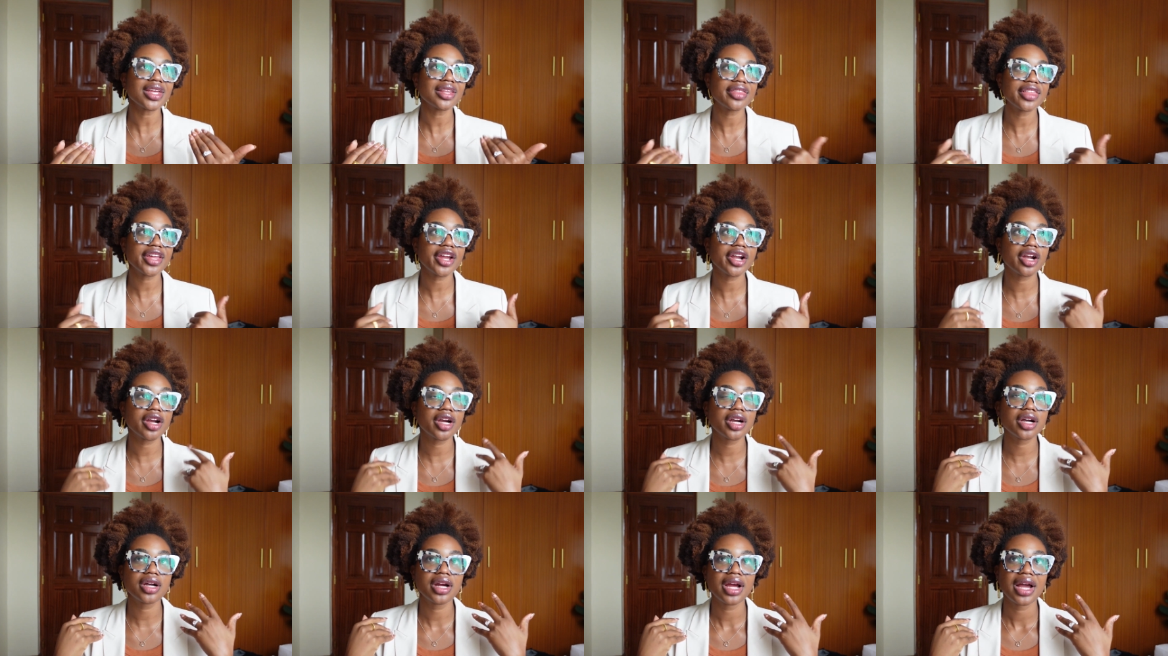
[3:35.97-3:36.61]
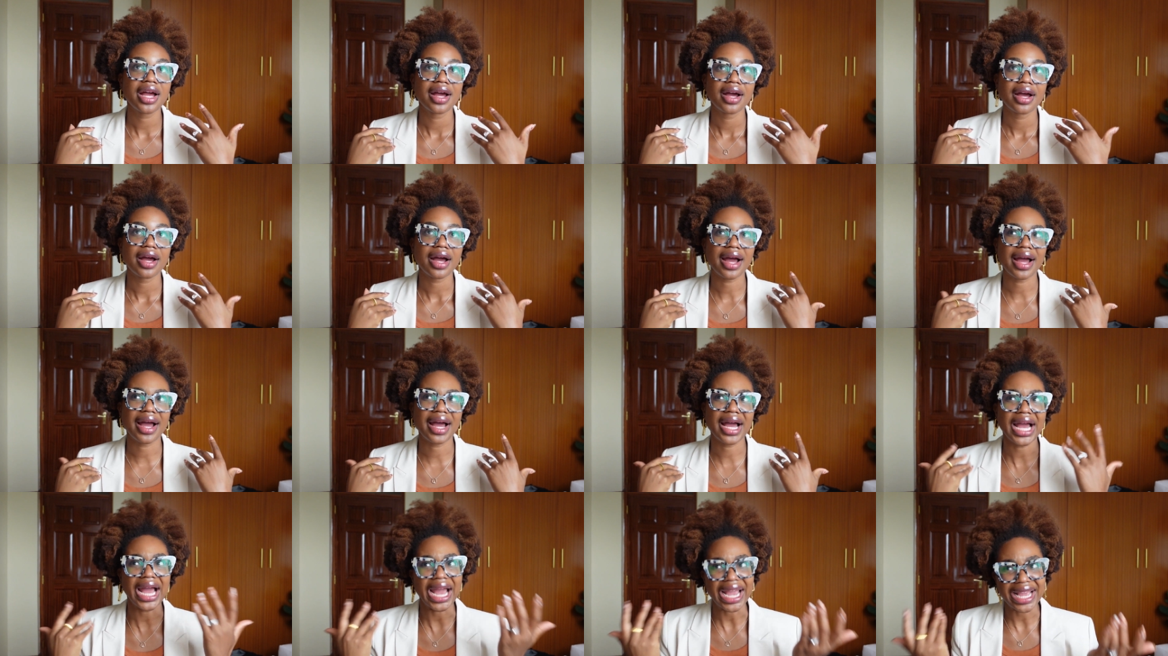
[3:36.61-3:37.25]
they're,
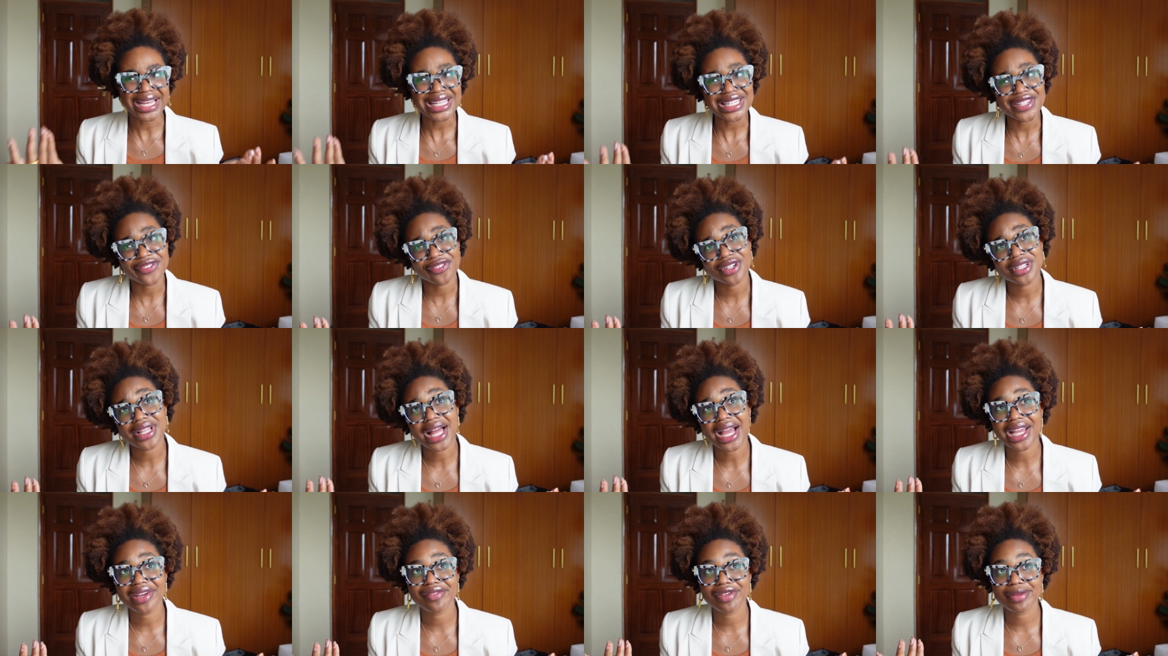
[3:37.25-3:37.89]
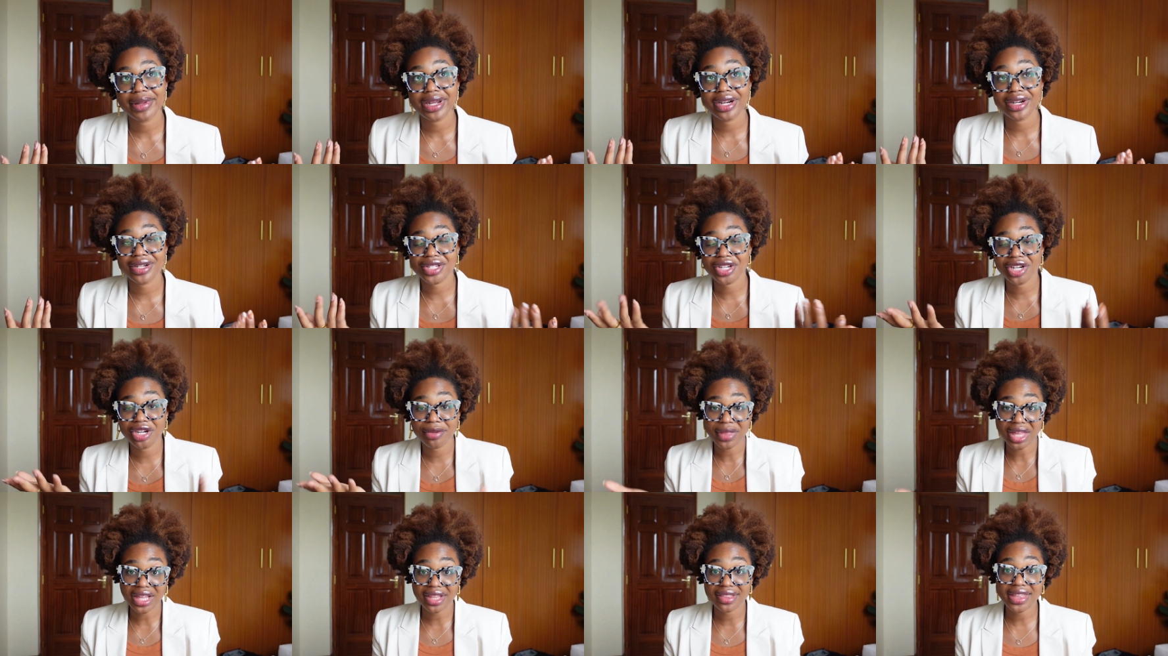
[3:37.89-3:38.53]
I guess for lack of a better
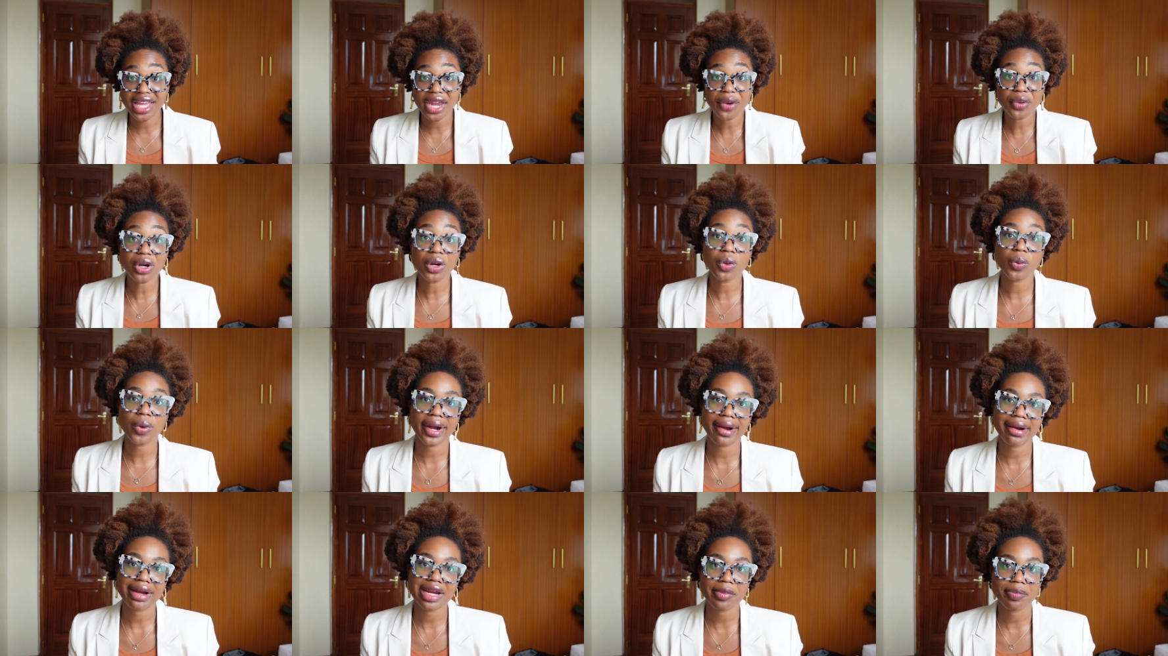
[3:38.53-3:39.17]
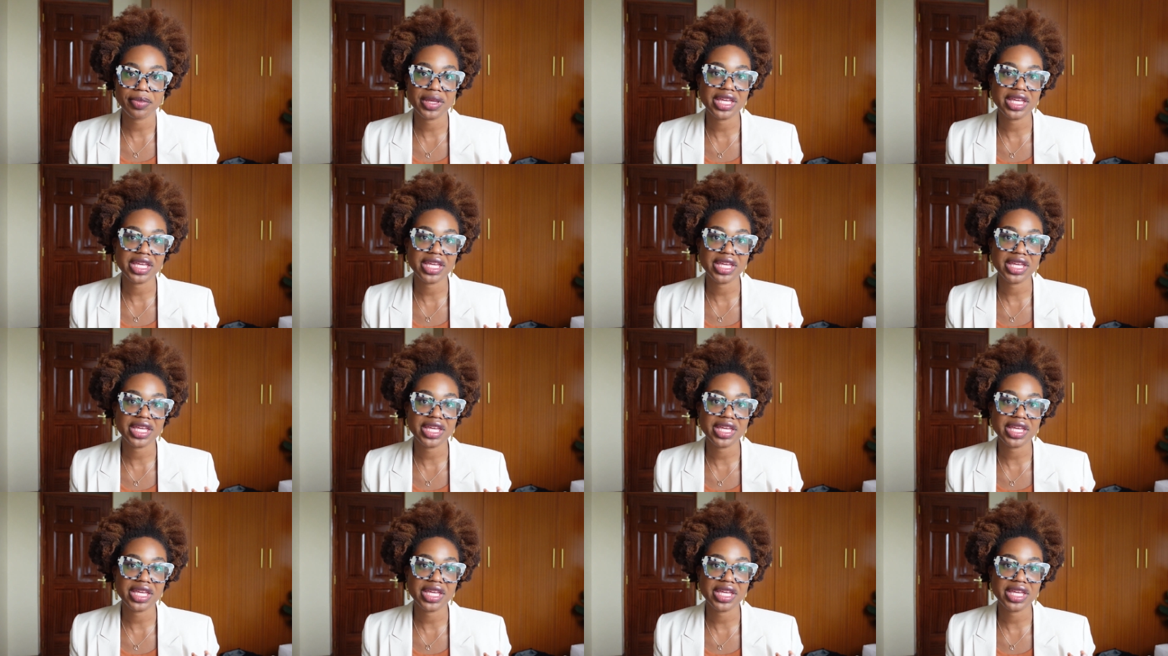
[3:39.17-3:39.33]
term, like they were wearing